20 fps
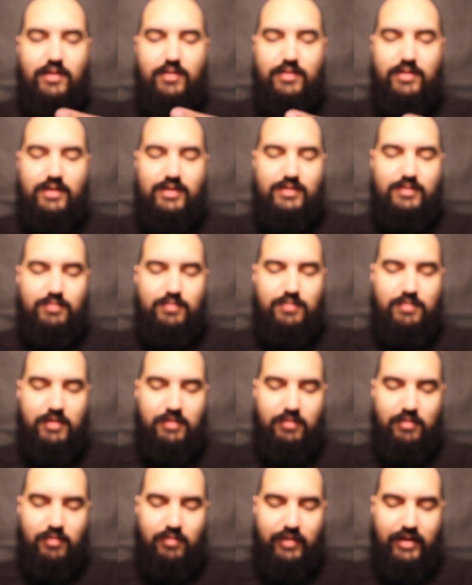I know the
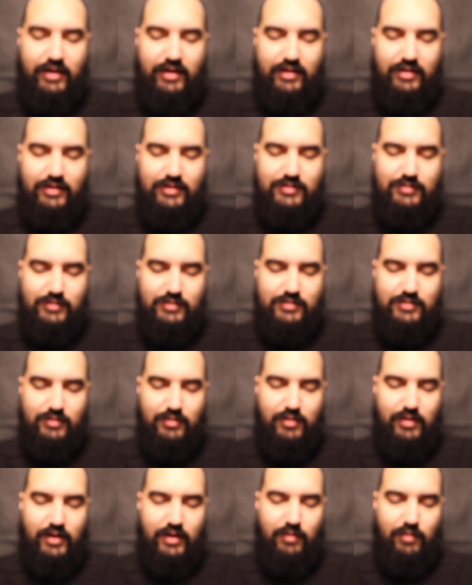people were waiting on these ones for
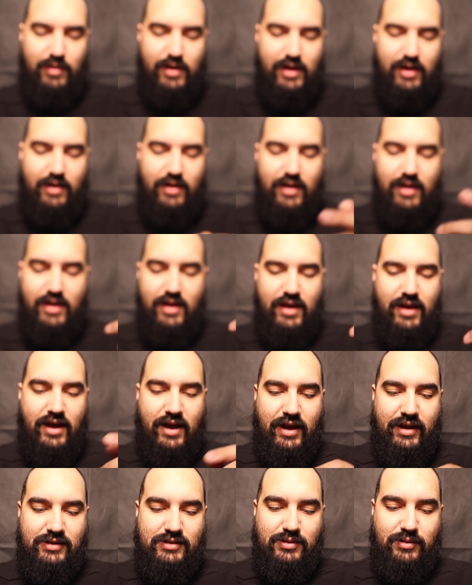quite a while.
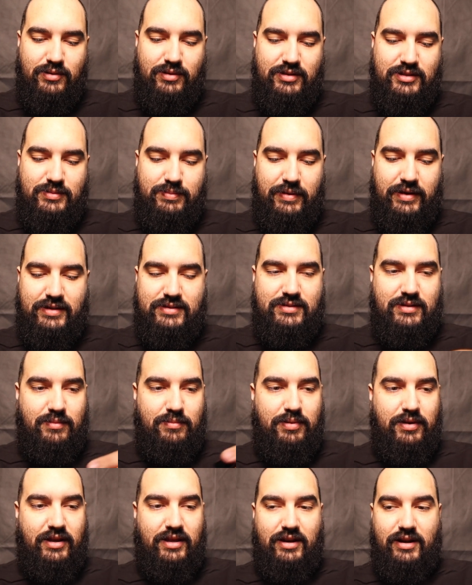I totally spaced
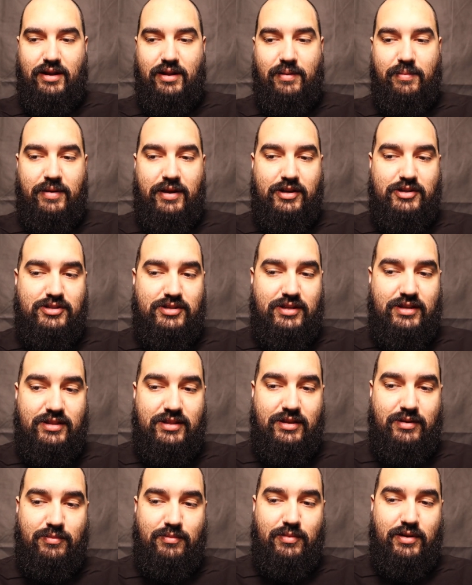on picking it up actually. And
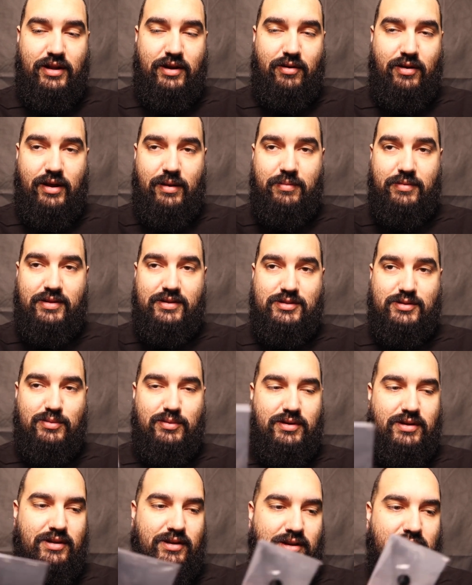then when I grabbed this
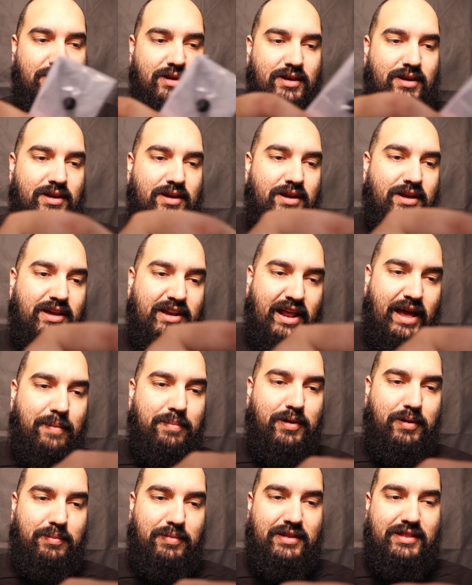one, it
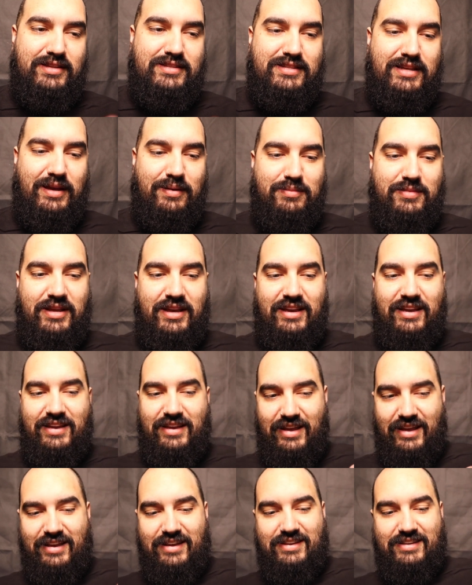happened to be the same
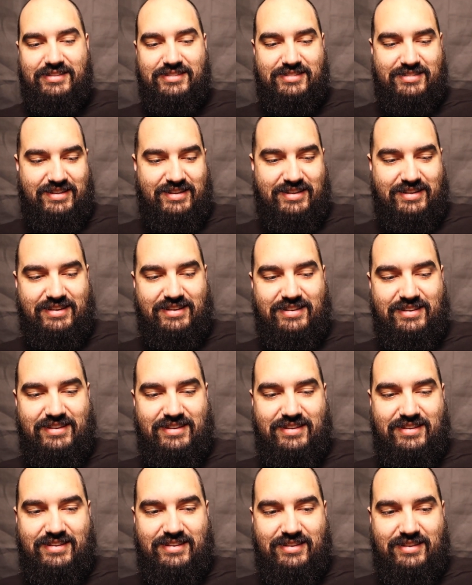day as uh,
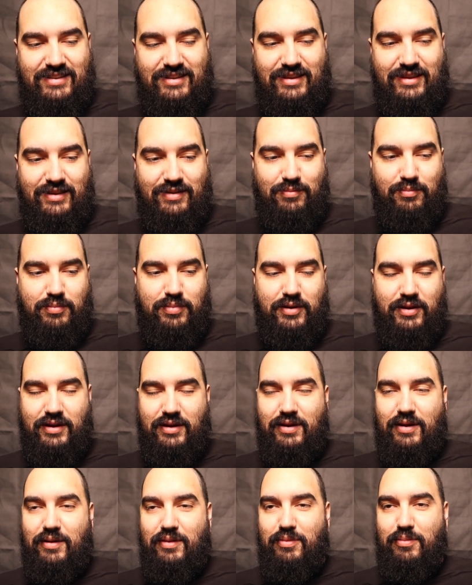he put
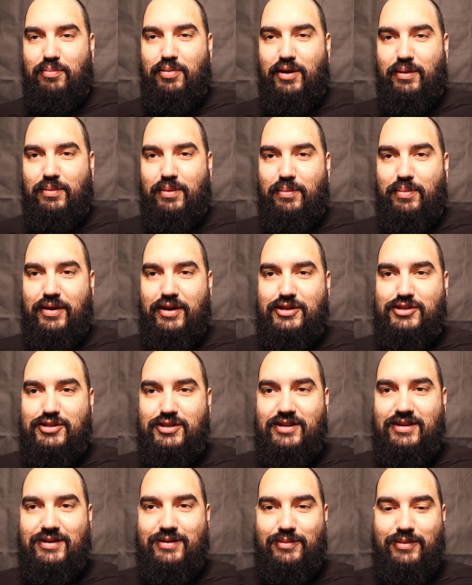uh, put up the
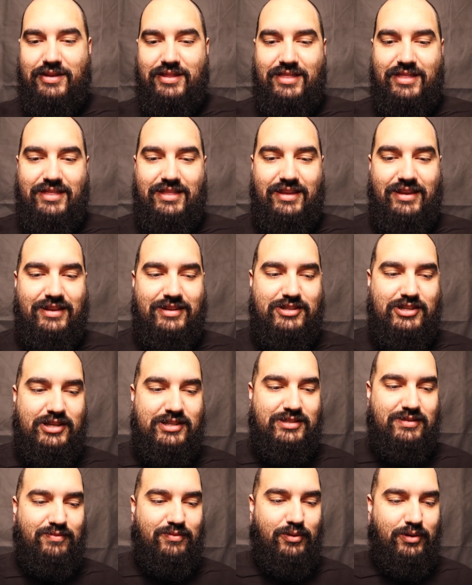picture with the
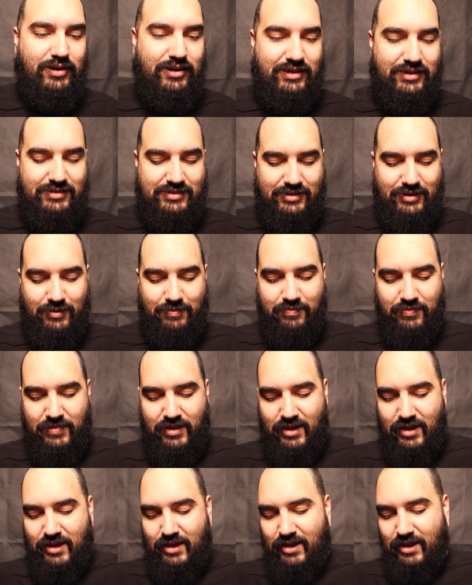Jason Voorhees. So
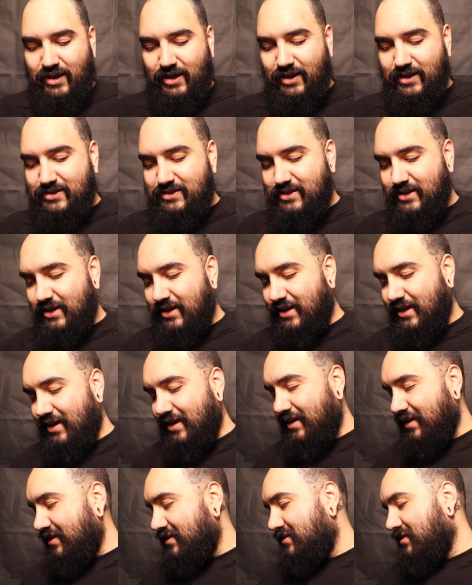easy,
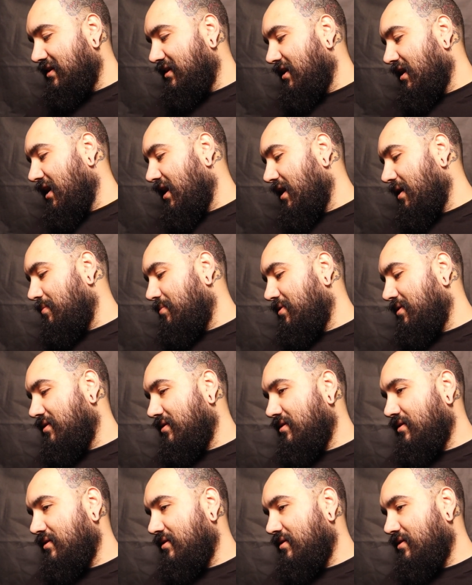easy cop